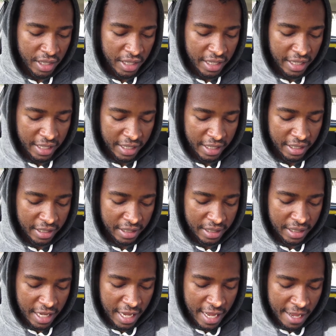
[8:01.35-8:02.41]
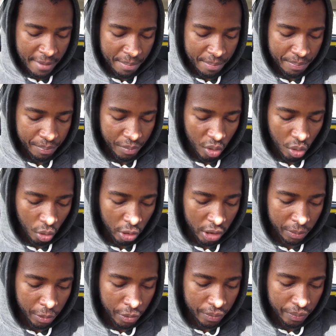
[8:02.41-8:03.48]
is um,
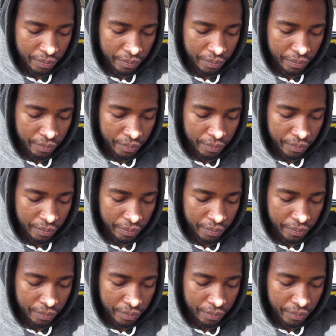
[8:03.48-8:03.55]
Audible.